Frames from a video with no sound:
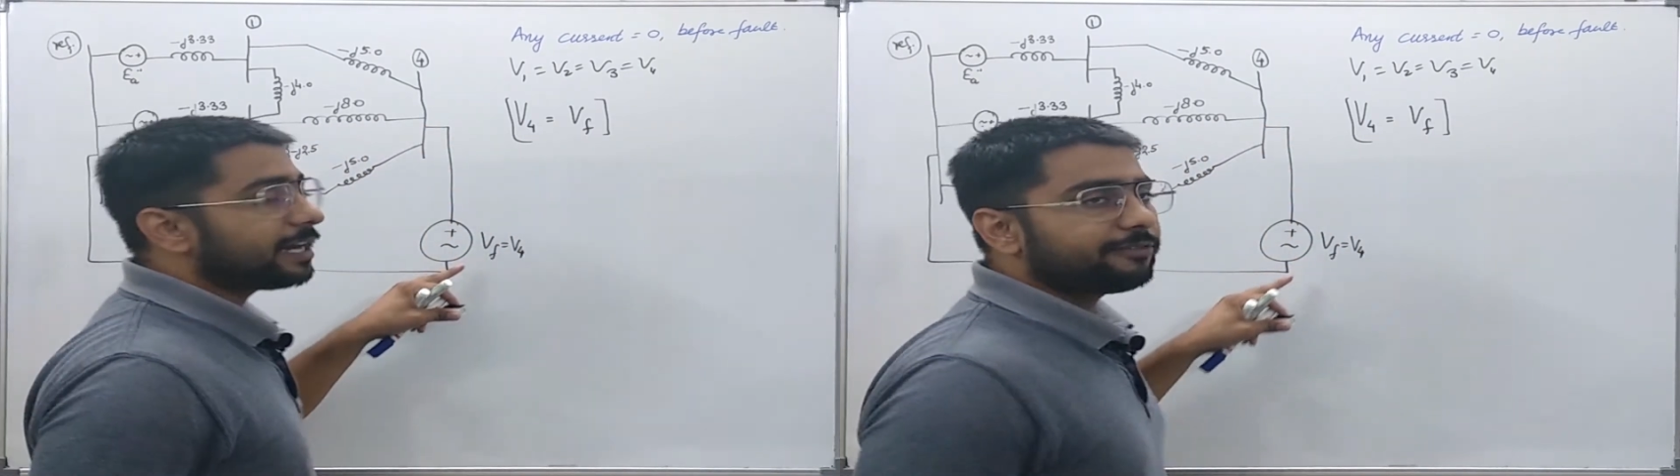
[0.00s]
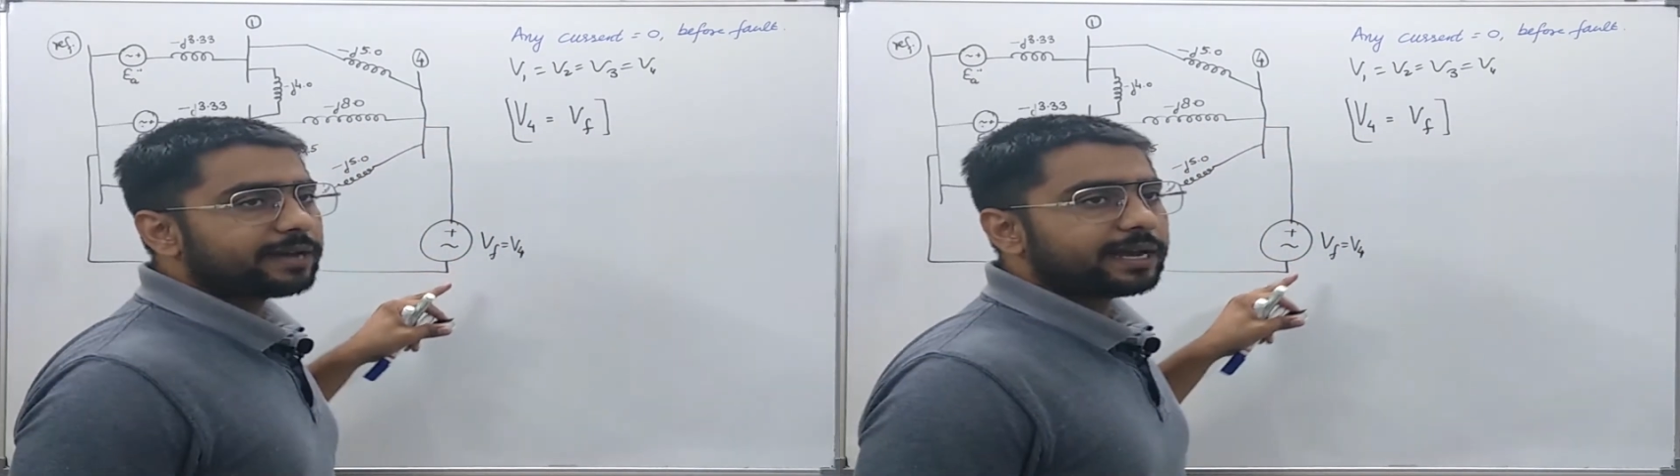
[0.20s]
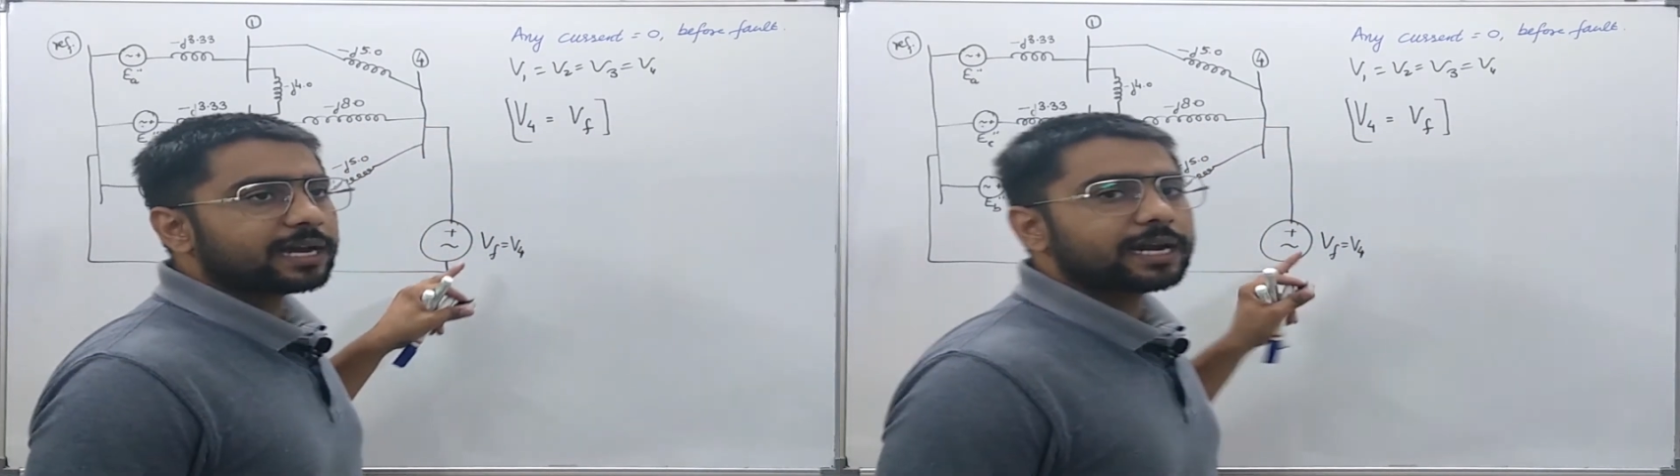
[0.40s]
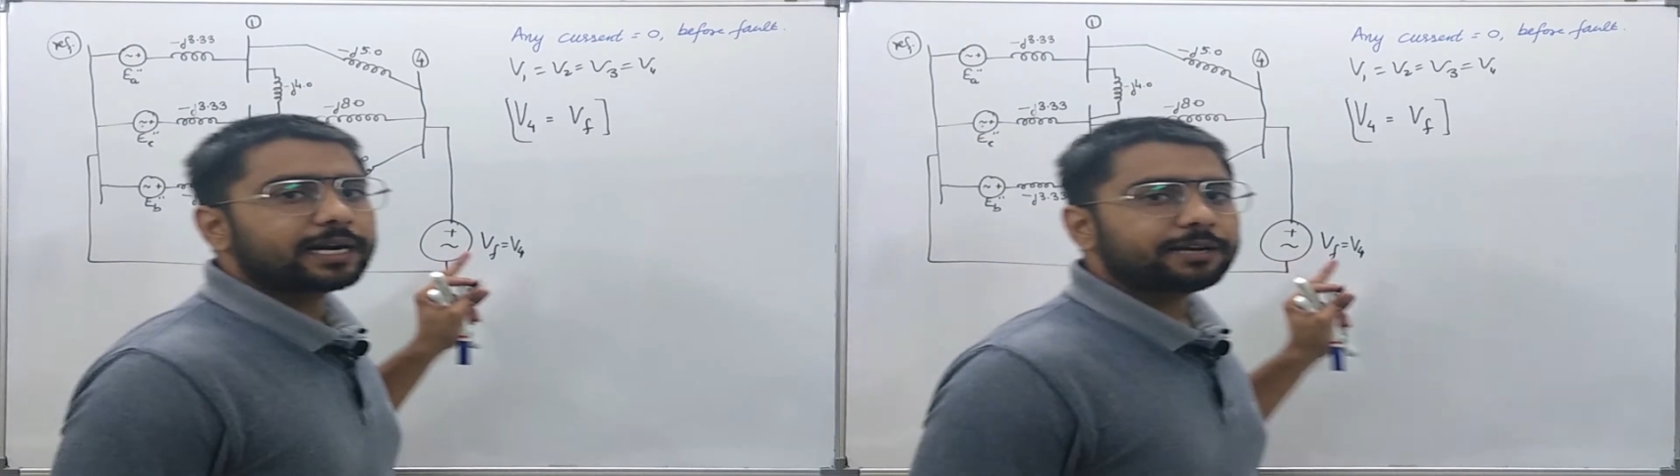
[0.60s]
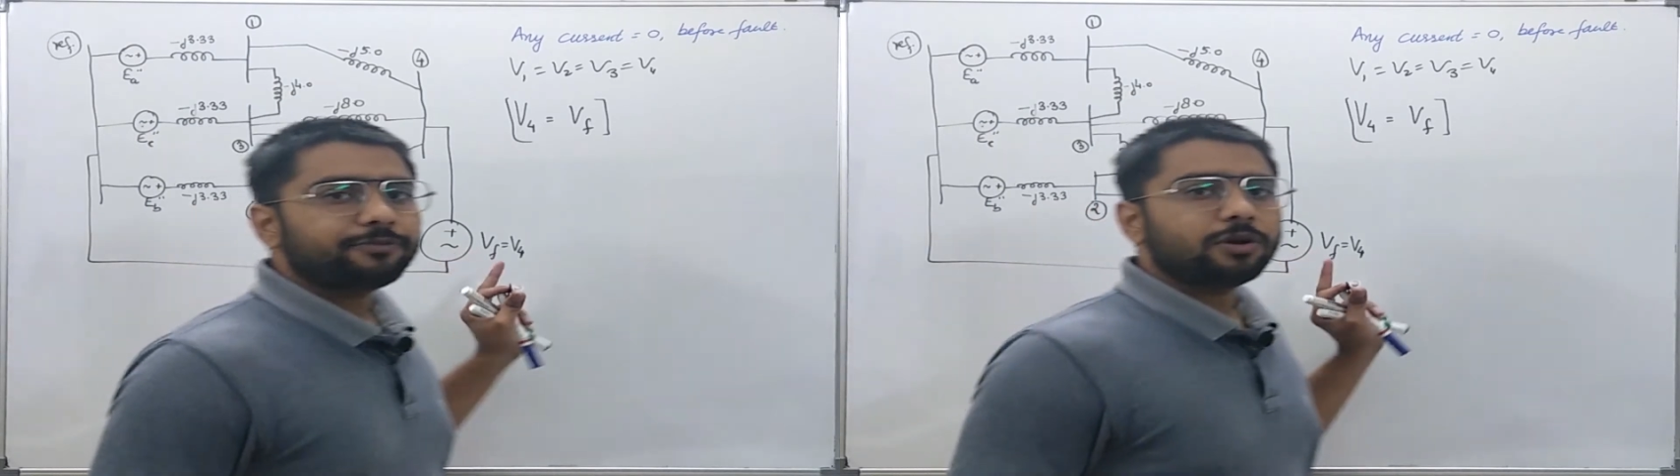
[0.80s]
if I
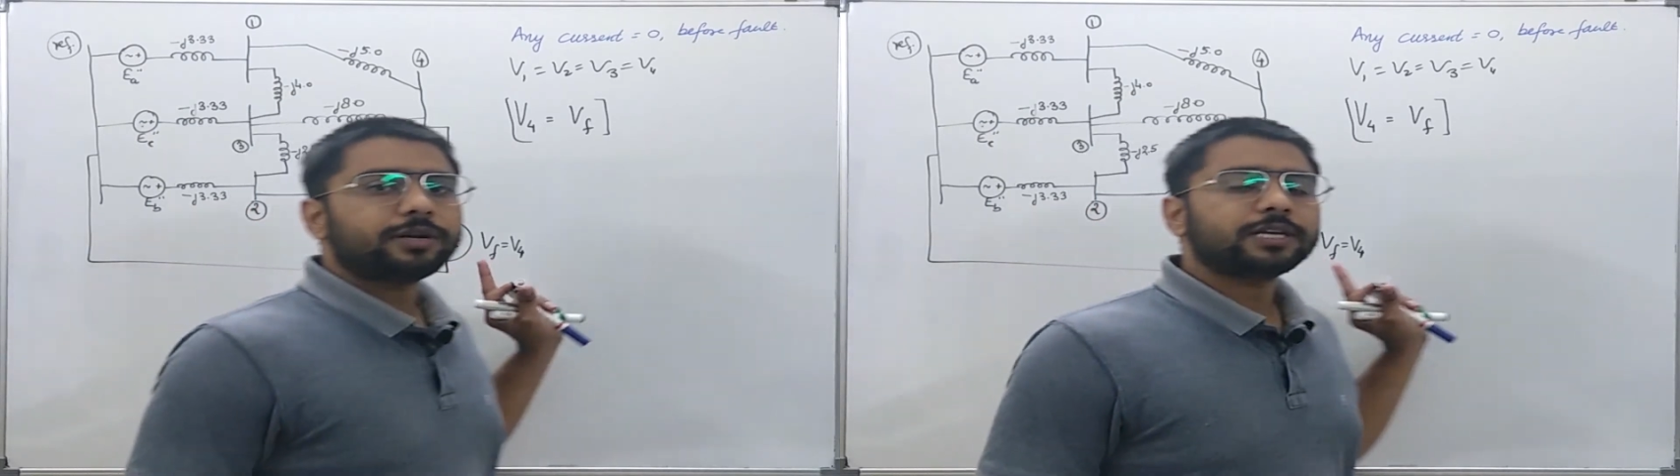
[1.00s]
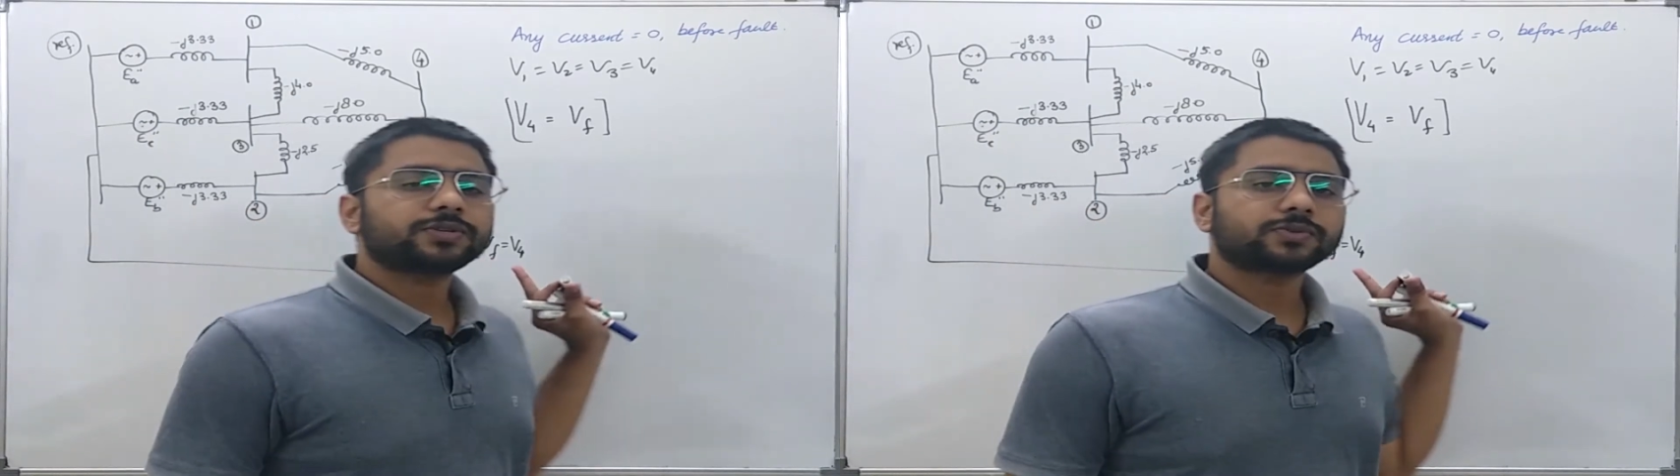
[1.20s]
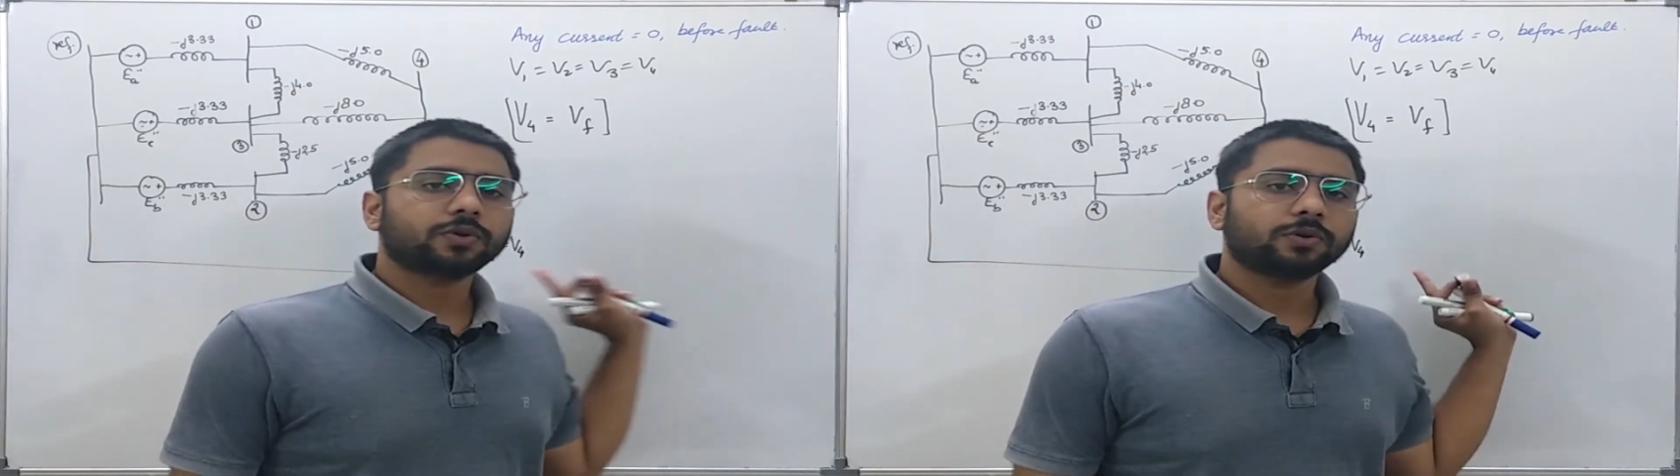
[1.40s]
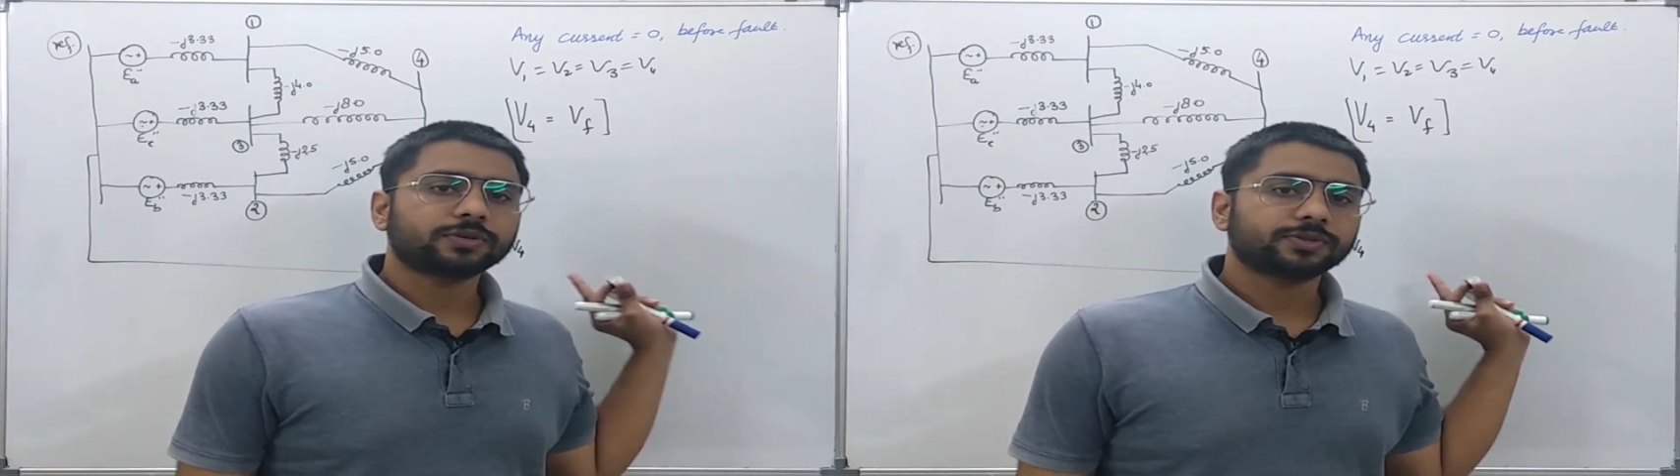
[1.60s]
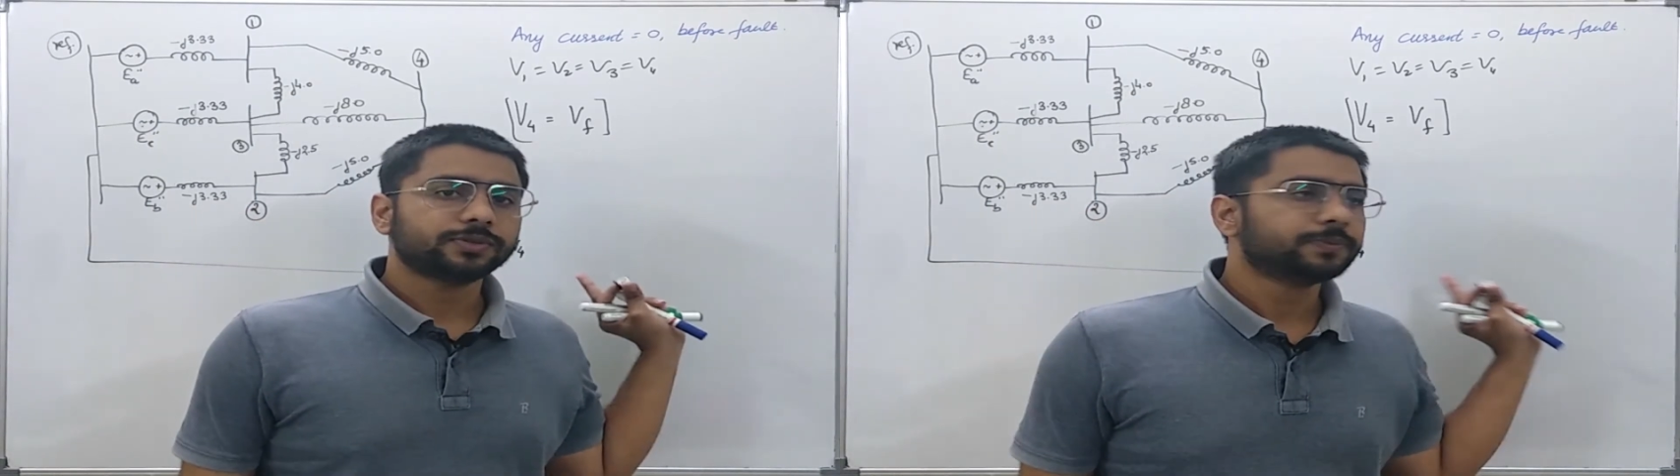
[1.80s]
connect a voltage
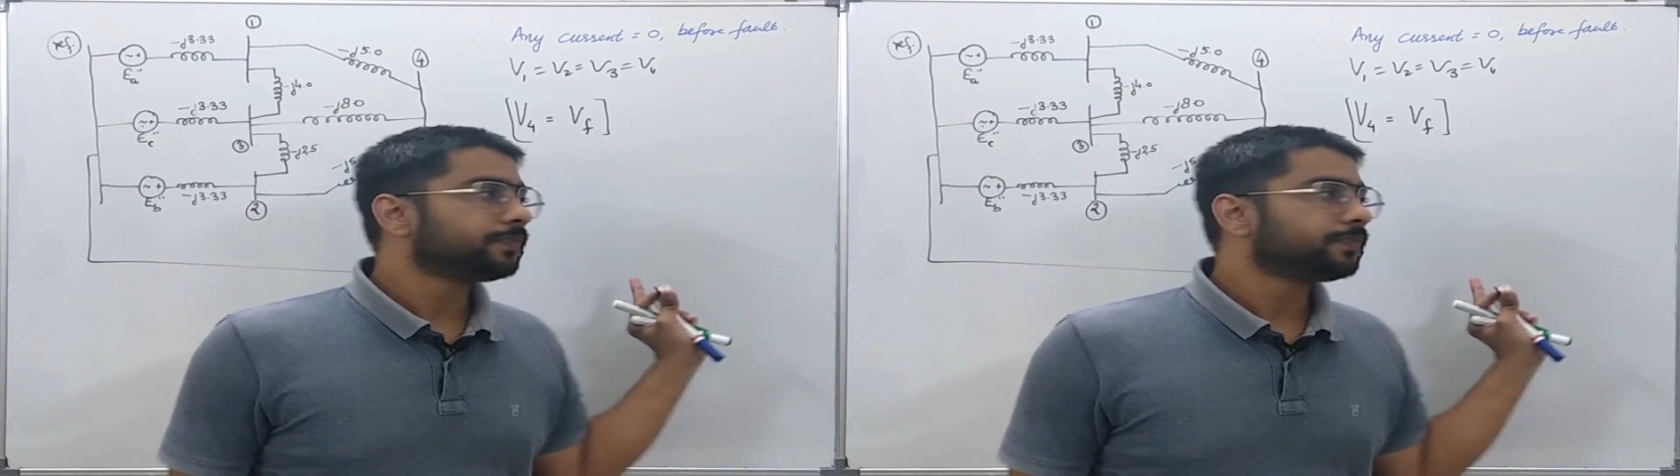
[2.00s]
source